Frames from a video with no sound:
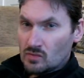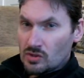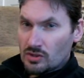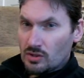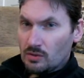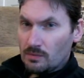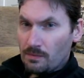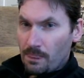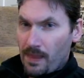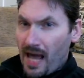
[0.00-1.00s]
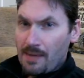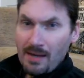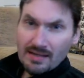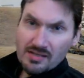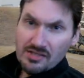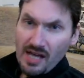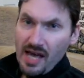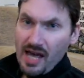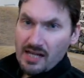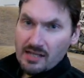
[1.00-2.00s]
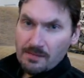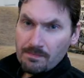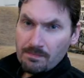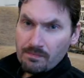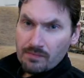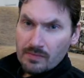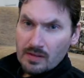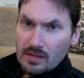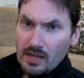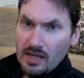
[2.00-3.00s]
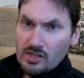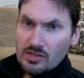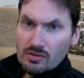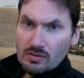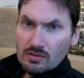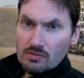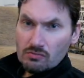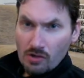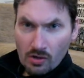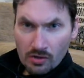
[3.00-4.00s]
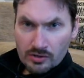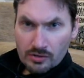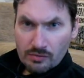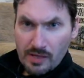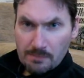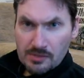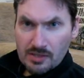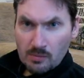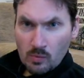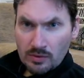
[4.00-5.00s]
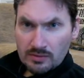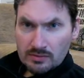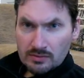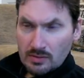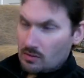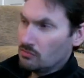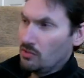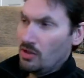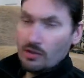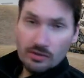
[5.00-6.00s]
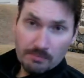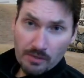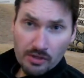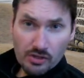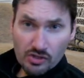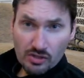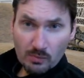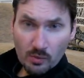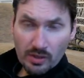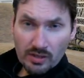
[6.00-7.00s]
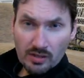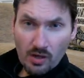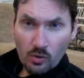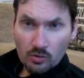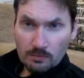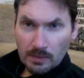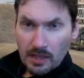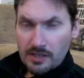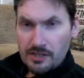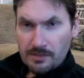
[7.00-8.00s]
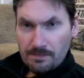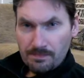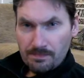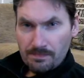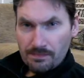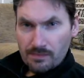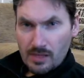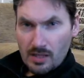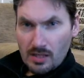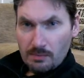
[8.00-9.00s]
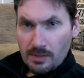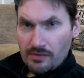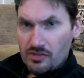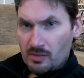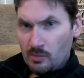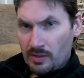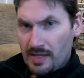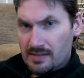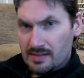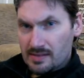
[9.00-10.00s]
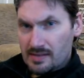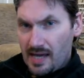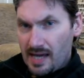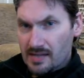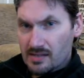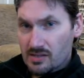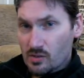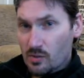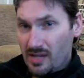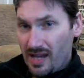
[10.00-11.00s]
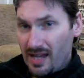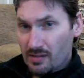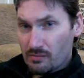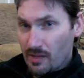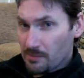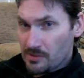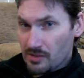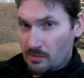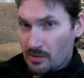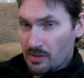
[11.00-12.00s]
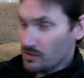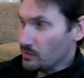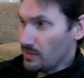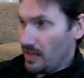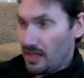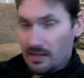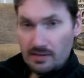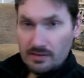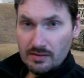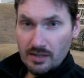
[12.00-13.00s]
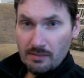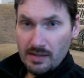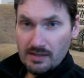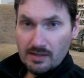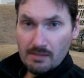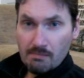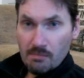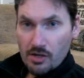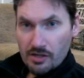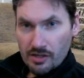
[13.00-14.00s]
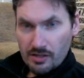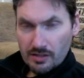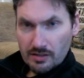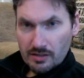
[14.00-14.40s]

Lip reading: So, I might decide it's wrong to rape someone, wrong to murder someone in cold blood. But if someone else decides it's okay to rape someone, it's okay to commit murder,